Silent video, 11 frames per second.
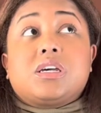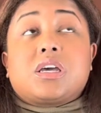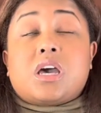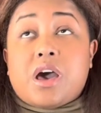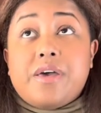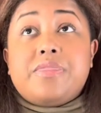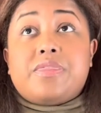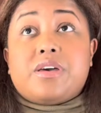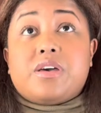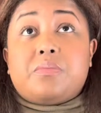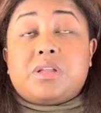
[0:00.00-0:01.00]
cut
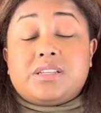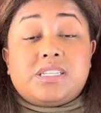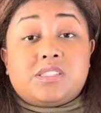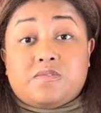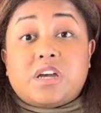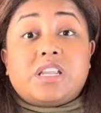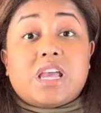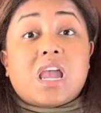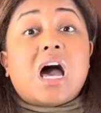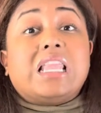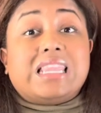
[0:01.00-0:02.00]
the police
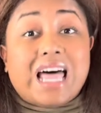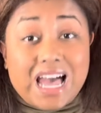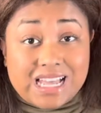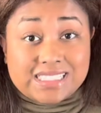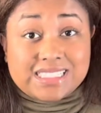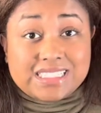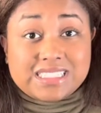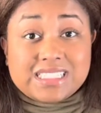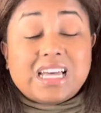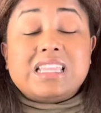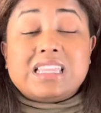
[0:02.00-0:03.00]
funding a lot
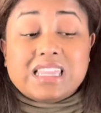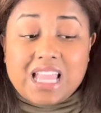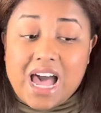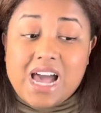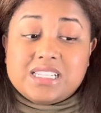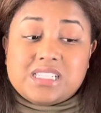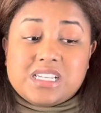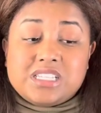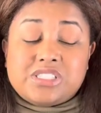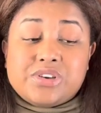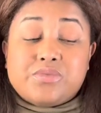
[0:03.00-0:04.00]
a lot.
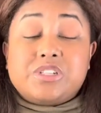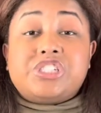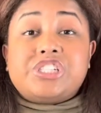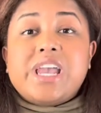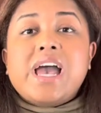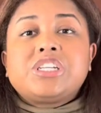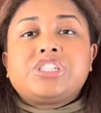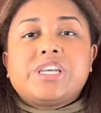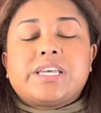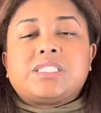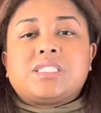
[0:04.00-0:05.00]
And so when she
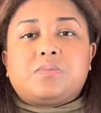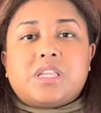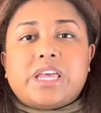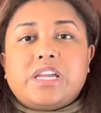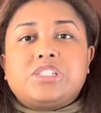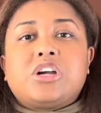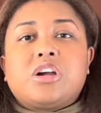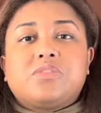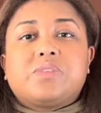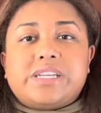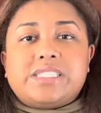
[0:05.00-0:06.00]
actually explained her
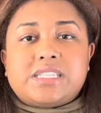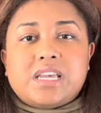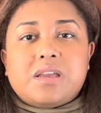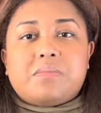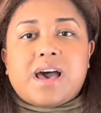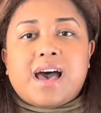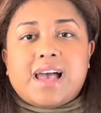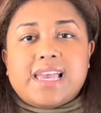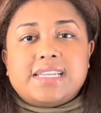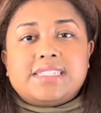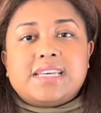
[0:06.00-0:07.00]
reasoning
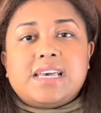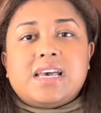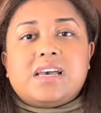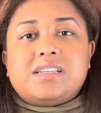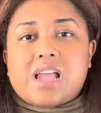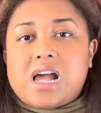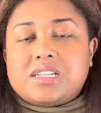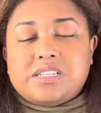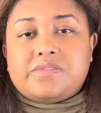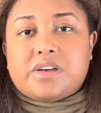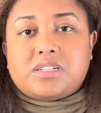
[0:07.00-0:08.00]
behind not
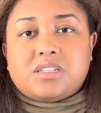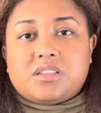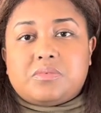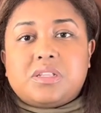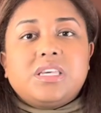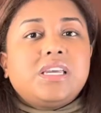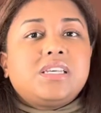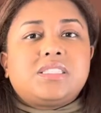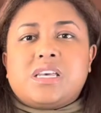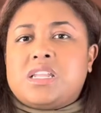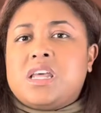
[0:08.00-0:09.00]
defunding the police,
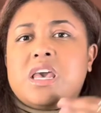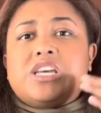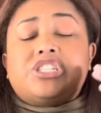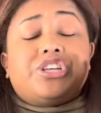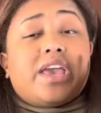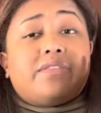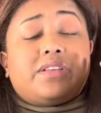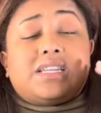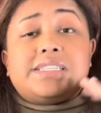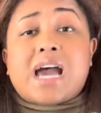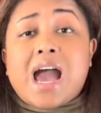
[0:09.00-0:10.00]
and she gave an
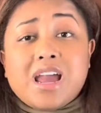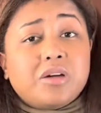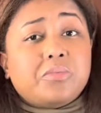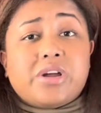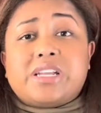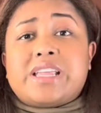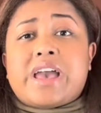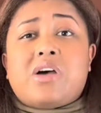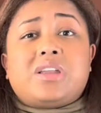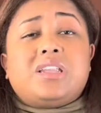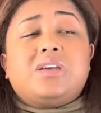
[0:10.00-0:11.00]
entire
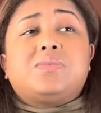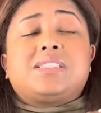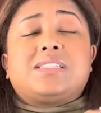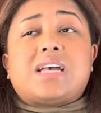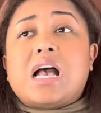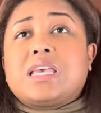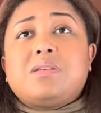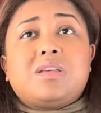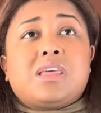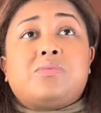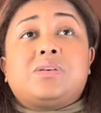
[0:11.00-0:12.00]
breakdown, and it was a
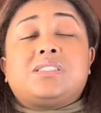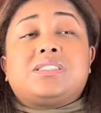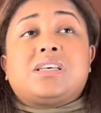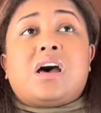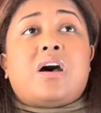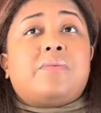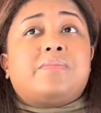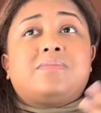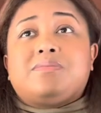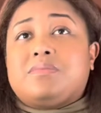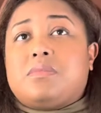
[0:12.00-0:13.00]
document that was um,
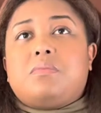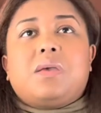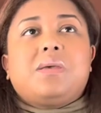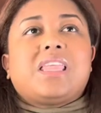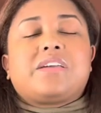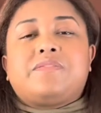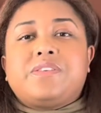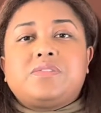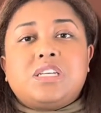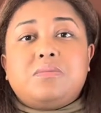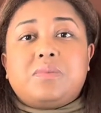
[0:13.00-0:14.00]
maybe like
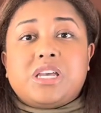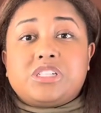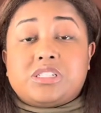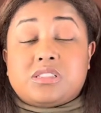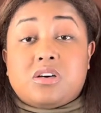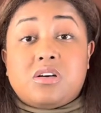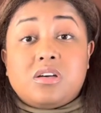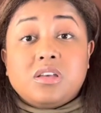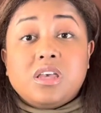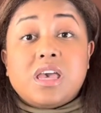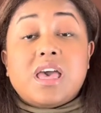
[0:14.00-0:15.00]
15 pages
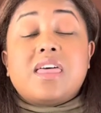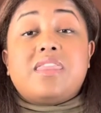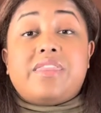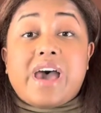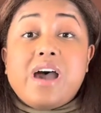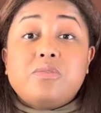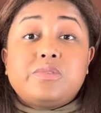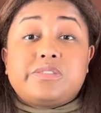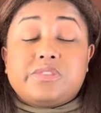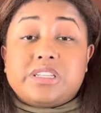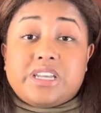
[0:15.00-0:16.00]
long, that
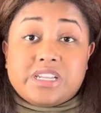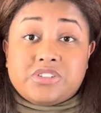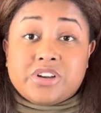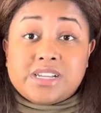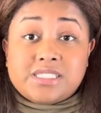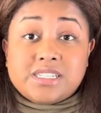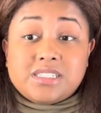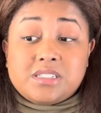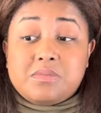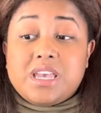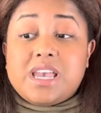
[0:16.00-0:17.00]
was really interesting
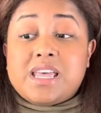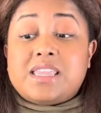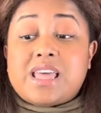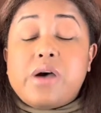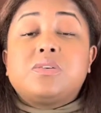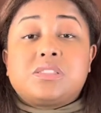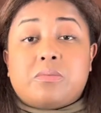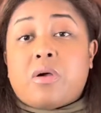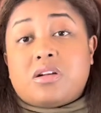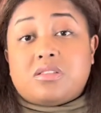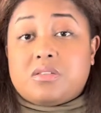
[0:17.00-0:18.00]
to me, and that was the
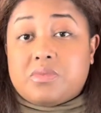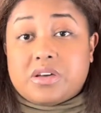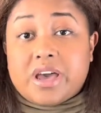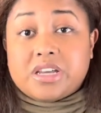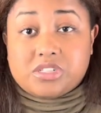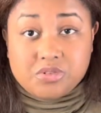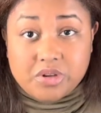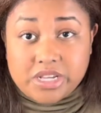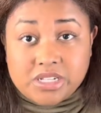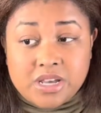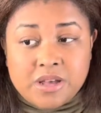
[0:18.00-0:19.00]
part of the book I
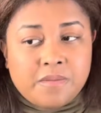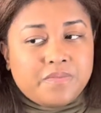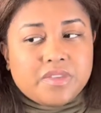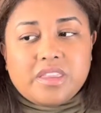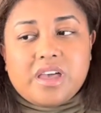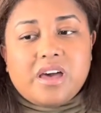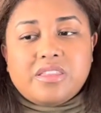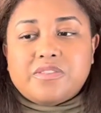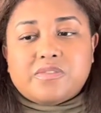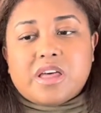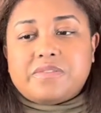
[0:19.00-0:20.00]
enjoyed. The other
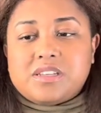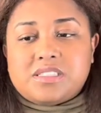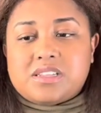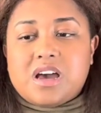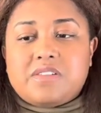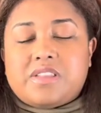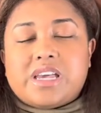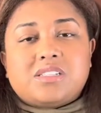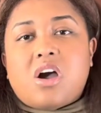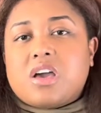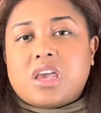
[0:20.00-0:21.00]
fluffy stuff, like
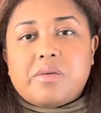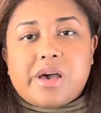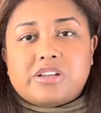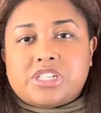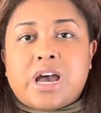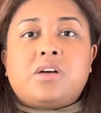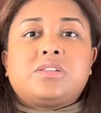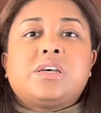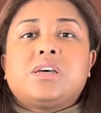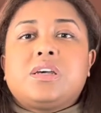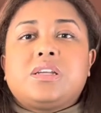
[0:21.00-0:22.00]
talking about
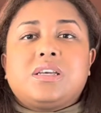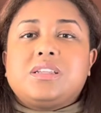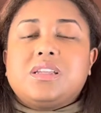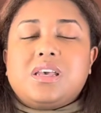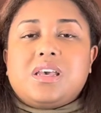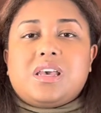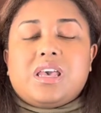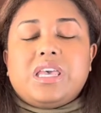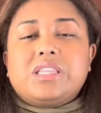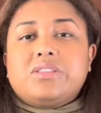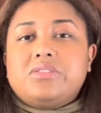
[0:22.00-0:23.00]
childhood and
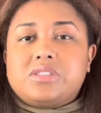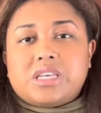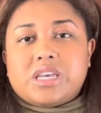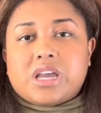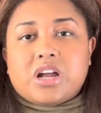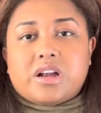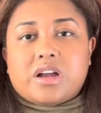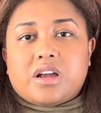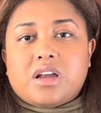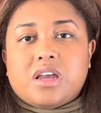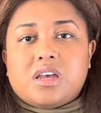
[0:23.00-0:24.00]
and losing
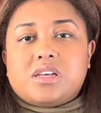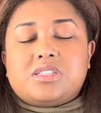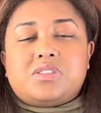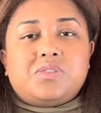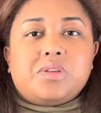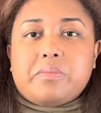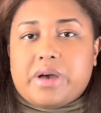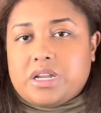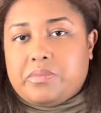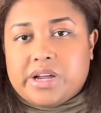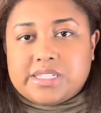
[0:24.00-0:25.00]
her student
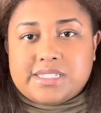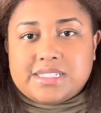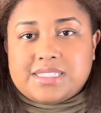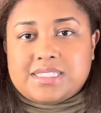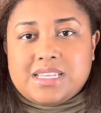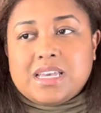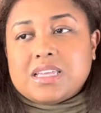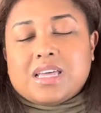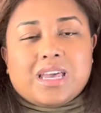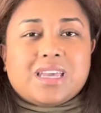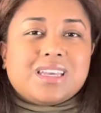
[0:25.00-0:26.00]
body presidency,
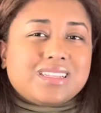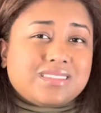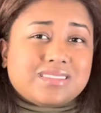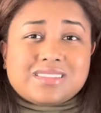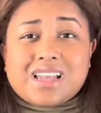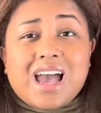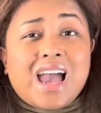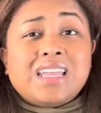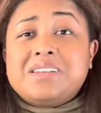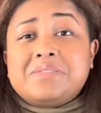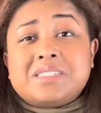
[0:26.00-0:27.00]
like I
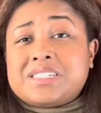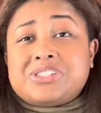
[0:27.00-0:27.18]
didn't really